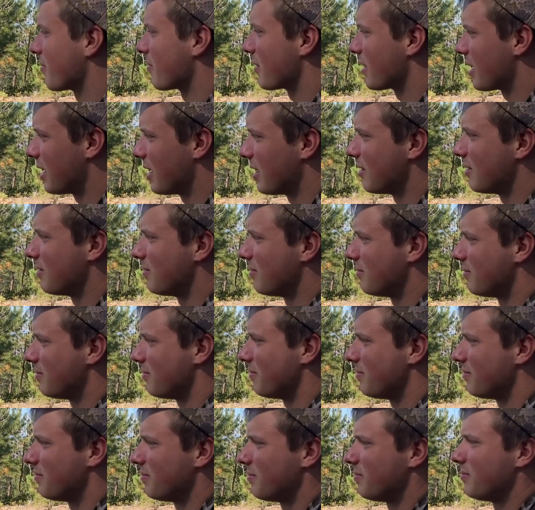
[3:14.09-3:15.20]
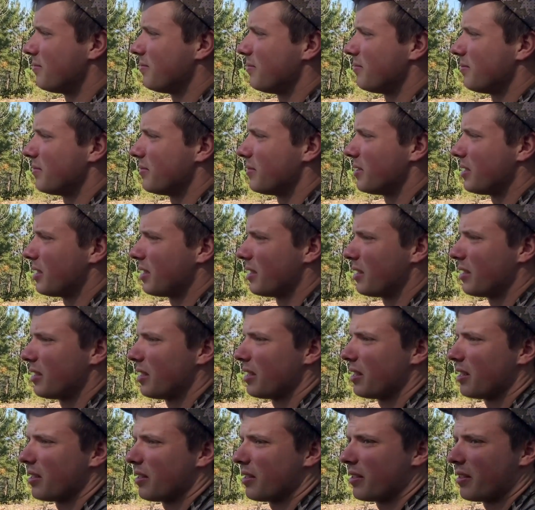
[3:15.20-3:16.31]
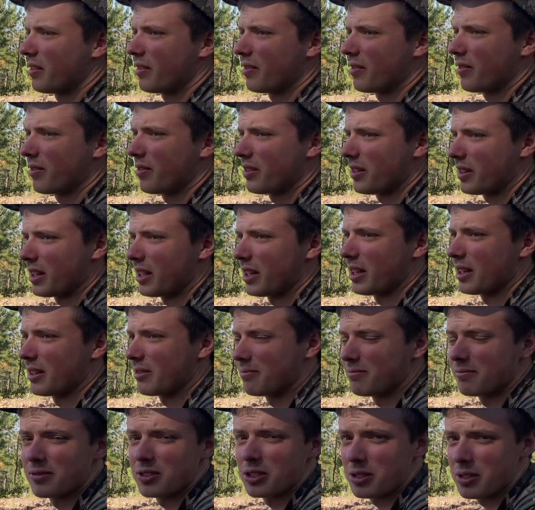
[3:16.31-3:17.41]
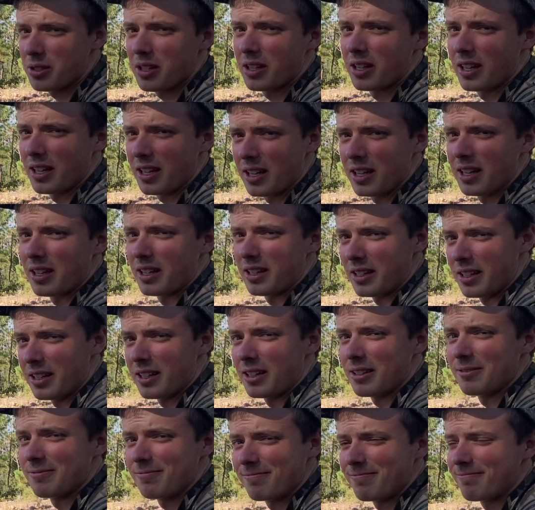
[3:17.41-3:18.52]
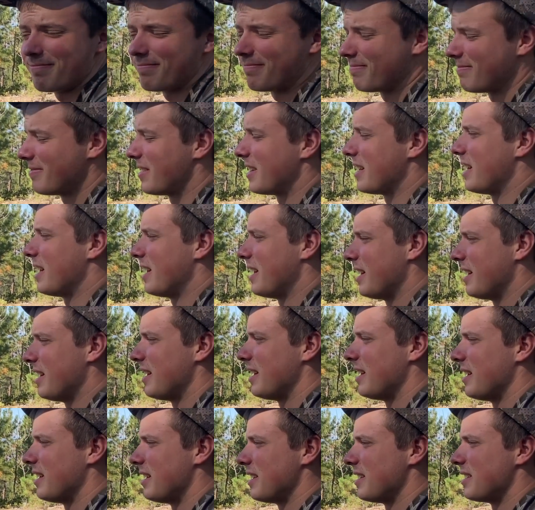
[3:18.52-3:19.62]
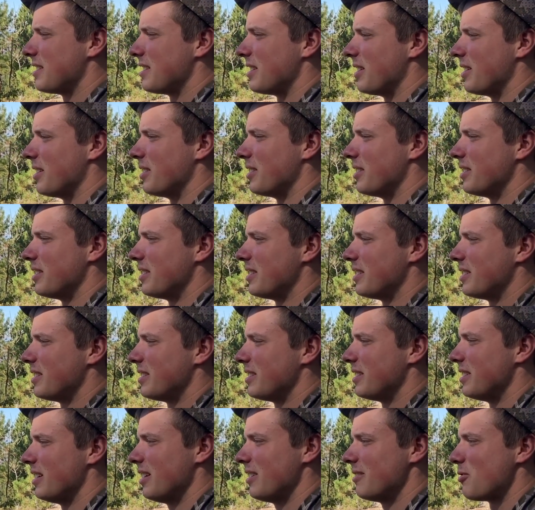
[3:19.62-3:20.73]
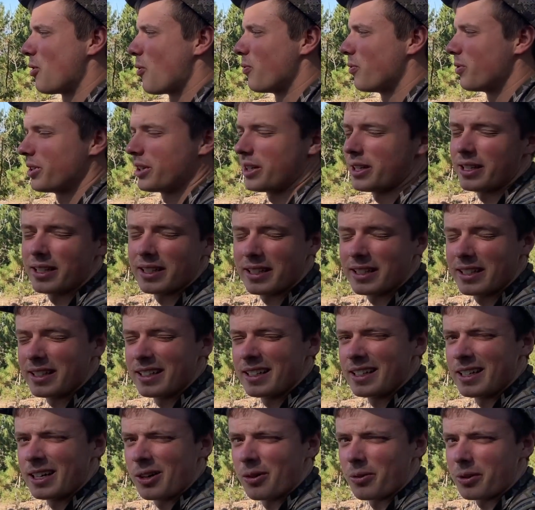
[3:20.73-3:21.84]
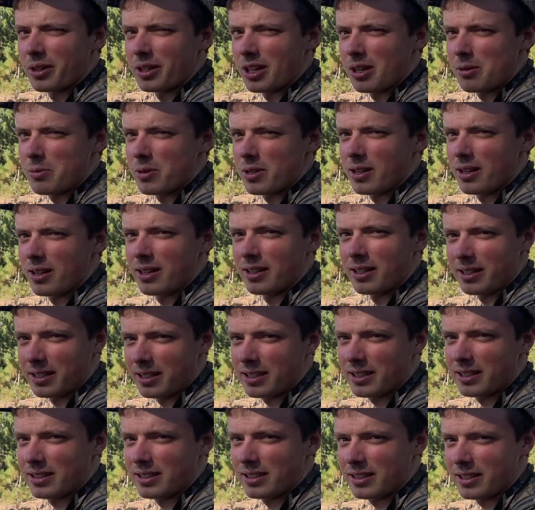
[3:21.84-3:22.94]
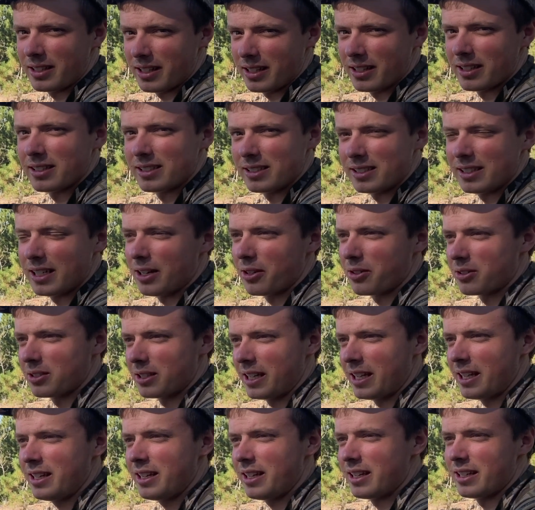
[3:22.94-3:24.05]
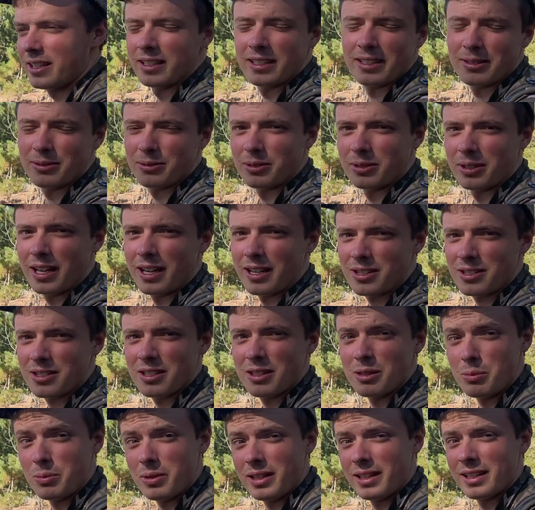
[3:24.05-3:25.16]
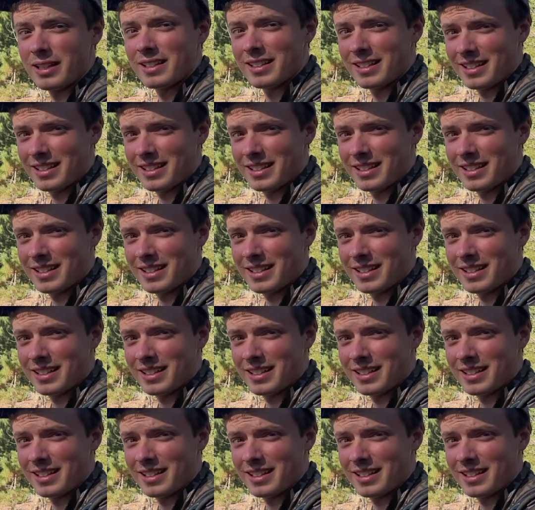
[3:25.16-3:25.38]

looks like nobody's driven on it for about 40 years. Yeah. Yeah. So yeah, hopefully we'll get up here and the Elklandia will actually be